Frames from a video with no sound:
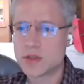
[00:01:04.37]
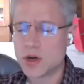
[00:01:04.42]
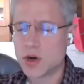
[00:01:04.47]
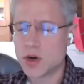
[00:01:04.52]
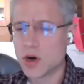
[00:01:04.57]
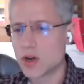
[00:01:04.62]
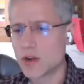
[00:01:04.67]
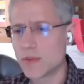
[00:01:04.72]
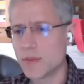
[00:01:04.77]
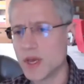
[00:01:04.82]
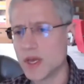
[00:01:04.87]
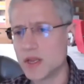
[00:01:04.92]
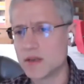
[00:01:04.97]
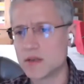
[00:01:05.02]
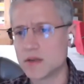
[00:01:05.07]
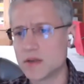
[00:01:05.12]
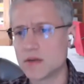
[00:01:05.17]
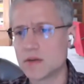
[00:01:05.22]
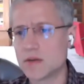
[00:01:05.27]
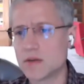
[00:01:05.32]
automate
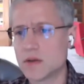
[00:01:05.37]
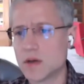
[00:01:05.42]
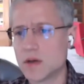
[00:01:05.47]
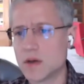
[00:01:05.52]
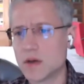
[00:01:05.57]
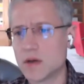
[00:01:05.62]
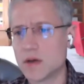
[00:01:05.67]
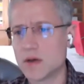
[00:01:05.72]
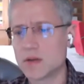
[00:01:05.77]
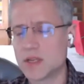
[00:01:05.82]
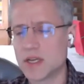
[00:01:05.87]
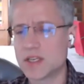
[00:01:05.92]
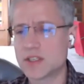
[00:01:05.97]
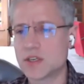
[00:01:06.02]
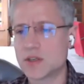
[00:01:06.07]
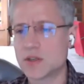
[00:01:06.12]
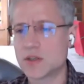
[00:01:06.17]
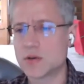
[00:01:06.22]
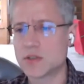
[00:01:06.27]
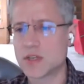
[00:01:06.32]

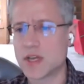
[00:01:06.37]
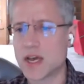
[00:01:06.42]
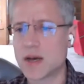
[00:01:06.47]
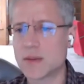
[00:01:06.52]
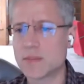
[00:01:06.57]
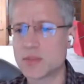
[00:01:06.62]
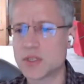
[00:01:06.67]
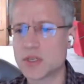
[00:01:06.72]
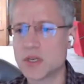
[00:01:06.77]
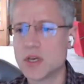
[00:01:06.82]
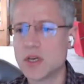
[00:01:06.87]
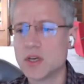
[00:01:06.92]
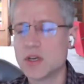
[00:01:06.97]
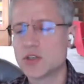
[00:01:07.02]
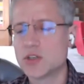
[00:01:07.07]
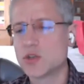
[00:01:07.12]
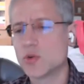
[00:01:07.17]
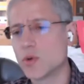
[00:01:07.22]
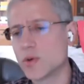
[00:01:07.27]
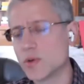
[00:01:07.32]
testing those apps.
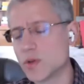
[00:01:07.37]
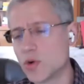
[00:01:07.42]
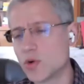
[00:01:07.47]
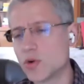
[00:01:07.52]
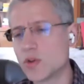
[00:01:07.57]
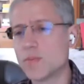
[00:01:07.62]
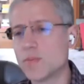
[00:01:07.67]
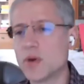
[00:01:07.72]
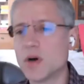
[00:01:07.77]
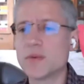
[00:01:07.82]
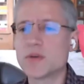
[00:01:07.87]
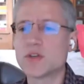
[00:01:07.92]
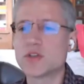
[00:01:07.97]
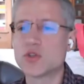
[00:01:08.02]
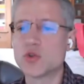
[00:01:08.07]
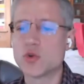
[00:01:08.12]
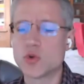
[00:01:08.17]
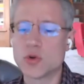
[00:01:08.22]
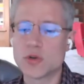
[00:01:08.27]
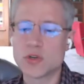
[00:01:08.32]
So we would go to the public
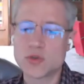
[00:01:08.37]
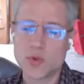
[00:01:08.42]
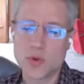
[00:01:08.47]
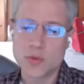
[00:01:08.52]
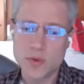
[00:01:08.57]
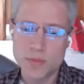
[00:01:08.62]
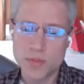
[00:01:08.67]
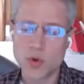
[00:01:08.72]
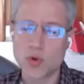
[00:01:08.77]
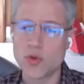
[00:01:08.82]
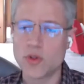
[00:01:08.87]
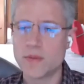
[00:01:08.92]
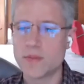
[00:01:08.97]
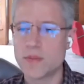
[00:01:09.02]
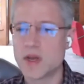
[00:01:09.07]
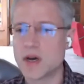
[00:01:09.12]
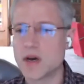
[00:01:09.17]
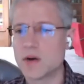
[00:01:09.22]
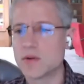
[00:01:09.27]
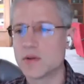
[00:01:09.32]
stores, we would pull them
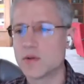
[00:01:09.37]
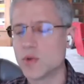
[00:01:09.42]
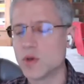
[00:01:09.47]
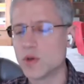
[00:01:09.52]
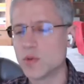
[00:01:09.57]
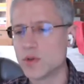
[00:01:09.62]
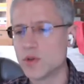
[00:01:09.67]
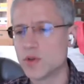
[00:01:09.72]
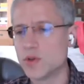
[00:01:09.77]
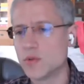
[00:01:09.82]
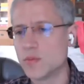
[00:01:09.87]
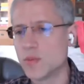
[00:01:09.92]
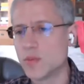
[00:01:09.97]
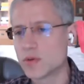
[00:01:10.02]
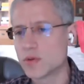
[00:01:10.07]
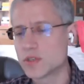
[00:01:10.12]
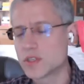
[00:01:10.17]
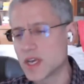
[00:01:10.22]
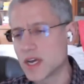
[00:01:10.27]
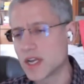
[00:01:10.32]
down, and we would do
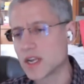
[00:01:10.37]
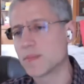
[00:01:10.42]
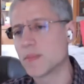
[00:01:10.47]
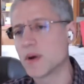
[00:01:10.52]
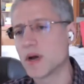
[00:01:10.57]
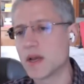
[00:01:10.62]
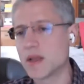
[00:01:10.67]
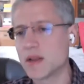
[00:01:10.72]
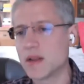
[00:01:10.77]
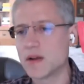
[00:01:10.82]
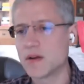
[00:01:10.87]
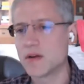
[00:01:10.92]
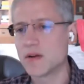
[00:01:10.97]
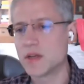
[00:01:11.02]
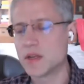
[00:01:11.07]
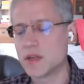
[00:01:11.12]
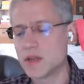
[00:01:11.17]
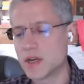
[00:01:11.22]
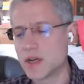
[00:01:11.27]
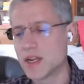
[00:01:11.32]
both static binary
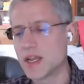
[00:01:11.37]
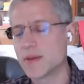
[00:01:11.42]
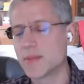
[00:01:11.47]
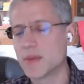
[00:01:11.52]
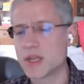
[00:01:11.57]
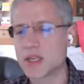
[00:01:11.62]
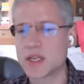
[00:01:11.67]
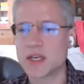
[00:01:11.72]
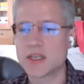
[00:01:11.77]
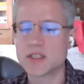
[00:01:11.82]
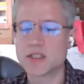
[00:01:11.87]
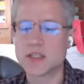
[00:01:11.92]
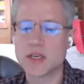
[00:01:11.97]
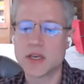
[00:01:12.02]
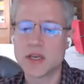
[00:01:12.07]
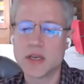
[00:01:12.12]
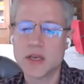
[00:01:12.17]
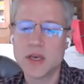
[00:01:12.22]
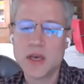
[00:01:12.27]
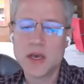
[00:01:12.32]
and dynamic testing.